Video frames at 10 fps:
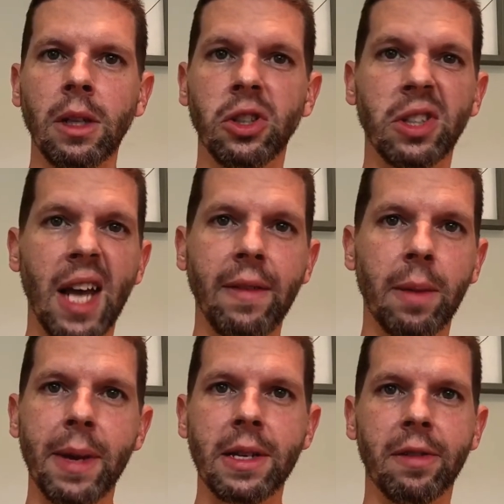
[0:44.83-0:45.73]
Just having
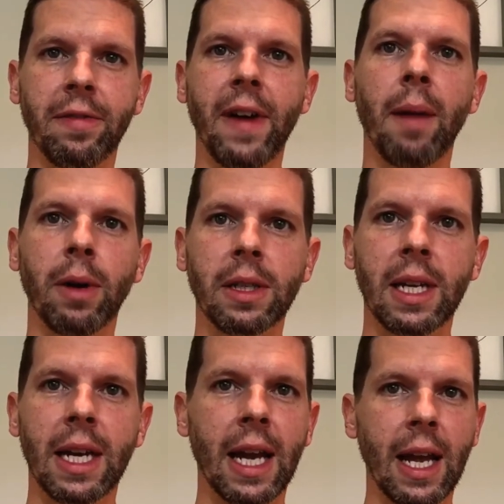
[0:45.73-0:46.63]
a piece of fabric
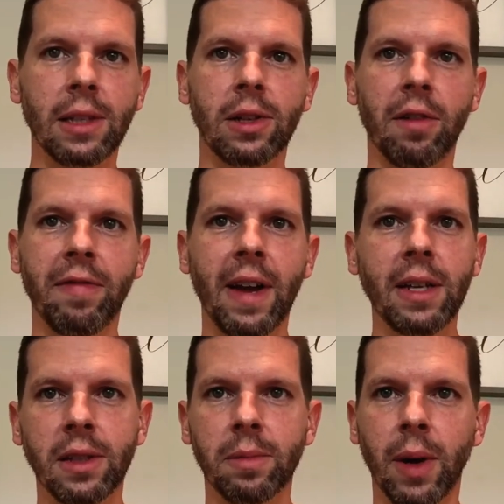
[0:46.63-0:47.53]
sitting against our
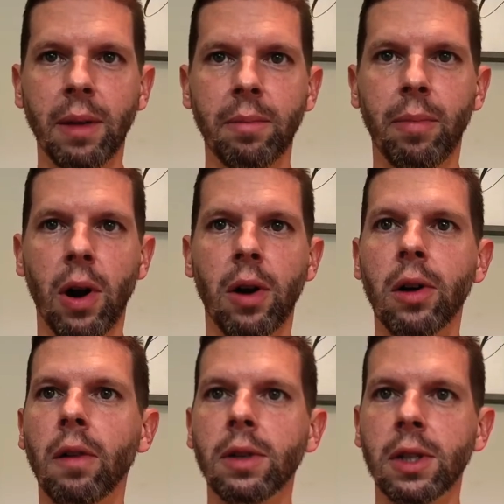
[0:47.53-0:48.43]
faces might put our
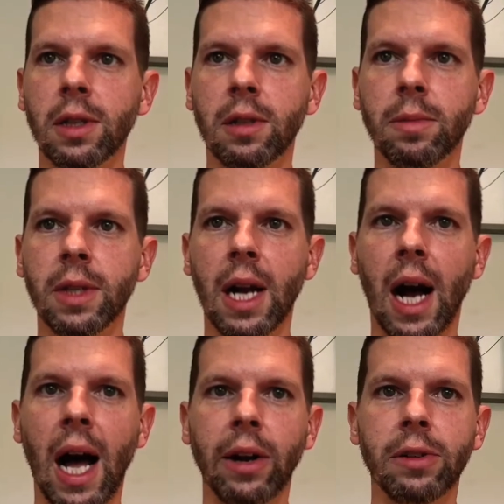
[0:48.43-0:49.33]
nervous systems in a
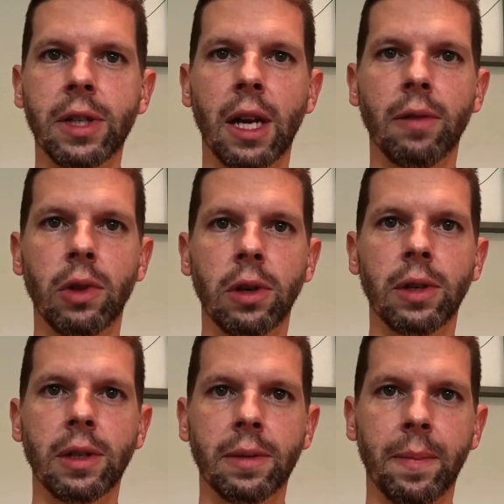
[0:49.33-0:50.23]
higher state of
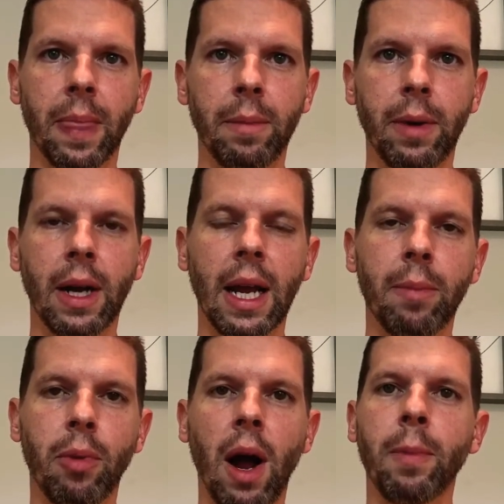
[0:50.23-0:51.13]
alertness, but
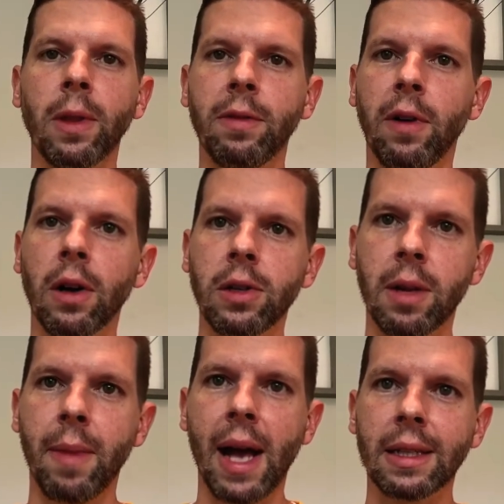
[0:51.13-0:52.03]
a properly
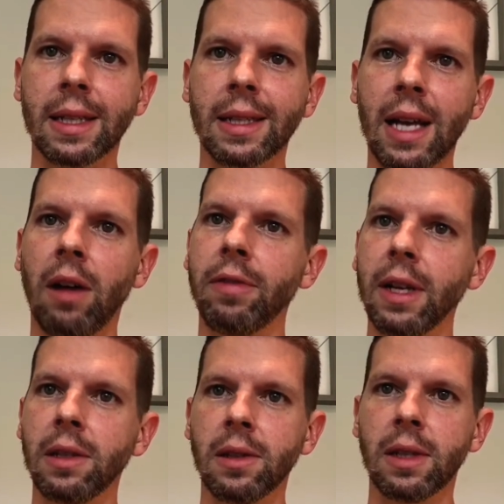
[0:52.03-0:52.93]
functioning mask itself
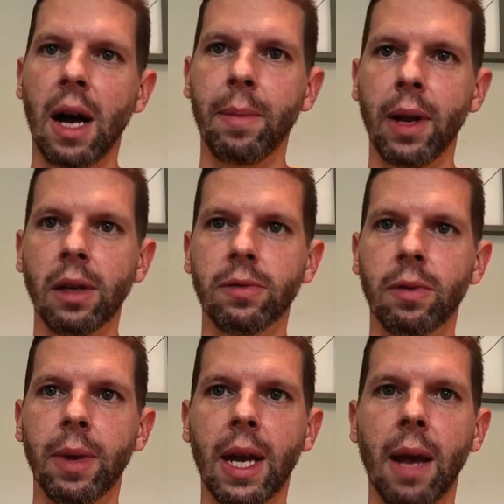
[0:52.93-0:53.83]
isn't stopping us
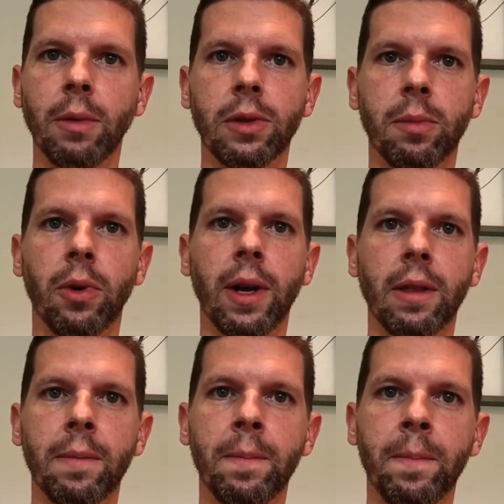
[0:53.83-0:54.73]
from being able to breathe.